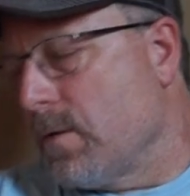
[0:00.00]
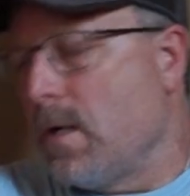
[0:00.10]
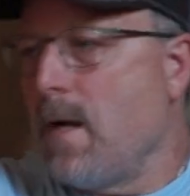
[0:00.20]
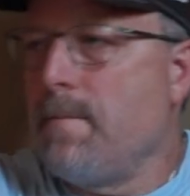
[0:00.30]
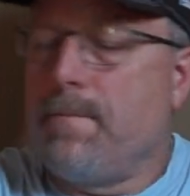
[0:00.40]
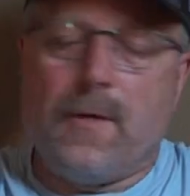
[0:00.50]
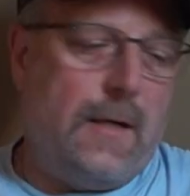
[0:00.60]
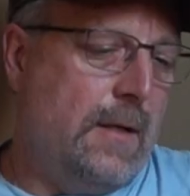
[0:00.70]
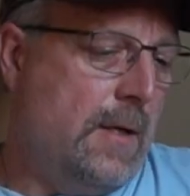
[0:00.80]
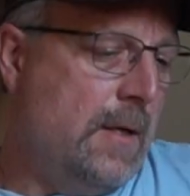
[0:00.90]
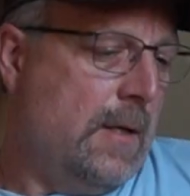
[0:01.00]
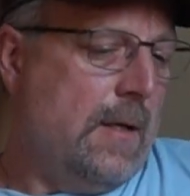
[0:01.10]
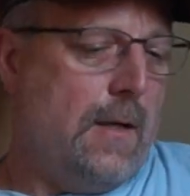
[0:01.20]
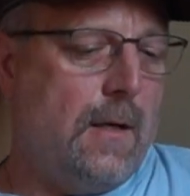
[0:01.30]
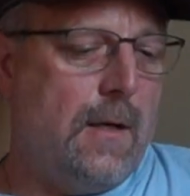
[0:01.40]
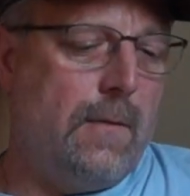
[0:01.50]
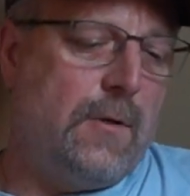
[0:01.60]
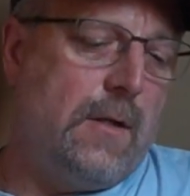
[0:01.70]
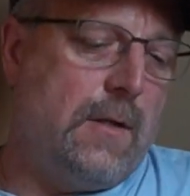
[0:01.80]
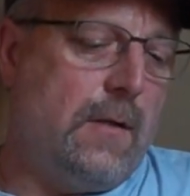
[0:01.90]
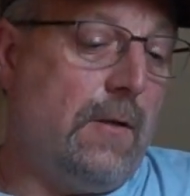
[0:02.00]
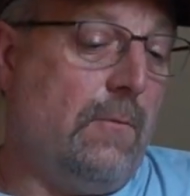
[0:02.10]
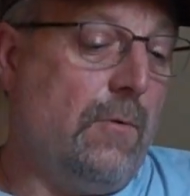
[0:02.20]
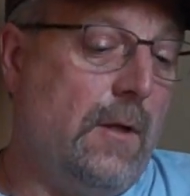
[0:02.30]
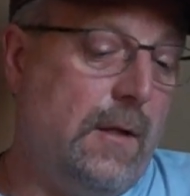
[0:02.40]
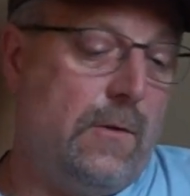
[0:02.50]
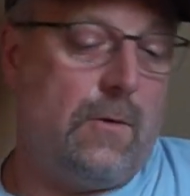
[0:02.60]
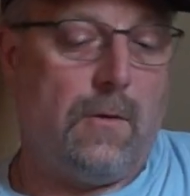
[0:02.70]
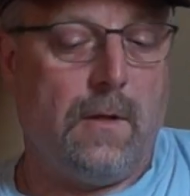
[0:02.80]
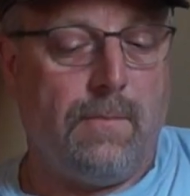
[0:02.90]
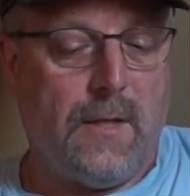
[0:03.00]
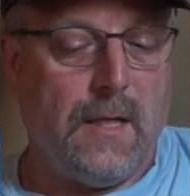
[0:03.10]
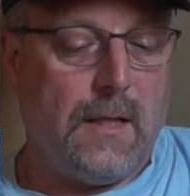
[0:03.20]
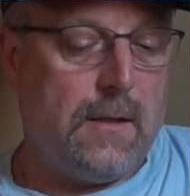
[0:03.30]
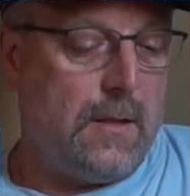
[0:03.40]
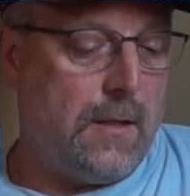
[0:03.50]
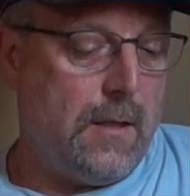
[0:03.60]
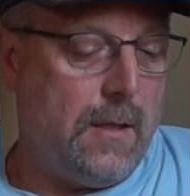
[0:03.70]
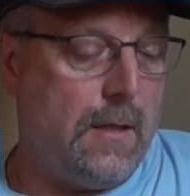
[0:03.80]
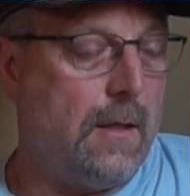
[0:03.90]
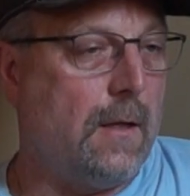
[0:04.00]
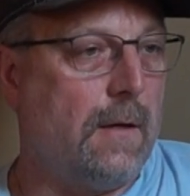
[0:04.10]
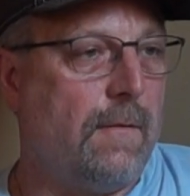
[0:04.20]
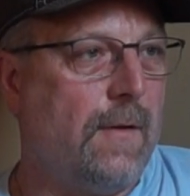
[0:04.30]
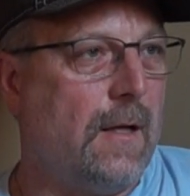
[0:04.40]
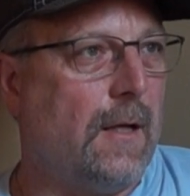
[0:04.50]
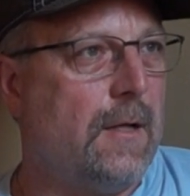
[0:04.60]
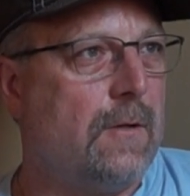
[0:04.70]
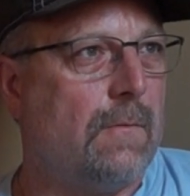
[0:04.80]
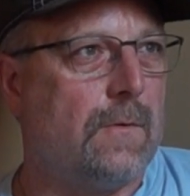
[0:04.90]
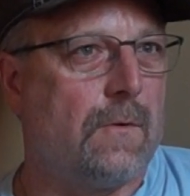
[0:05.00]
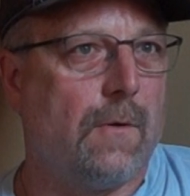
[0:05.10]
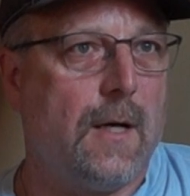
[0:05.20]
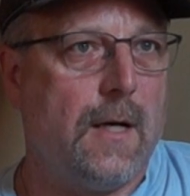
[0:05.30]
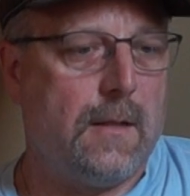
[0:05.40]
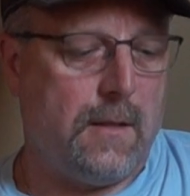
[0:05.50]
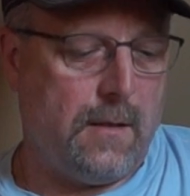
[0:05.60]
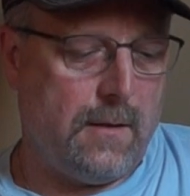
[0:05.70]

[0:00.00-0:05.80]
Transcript: shop, but she said she really enjoyed Biggs. The ventilation was great.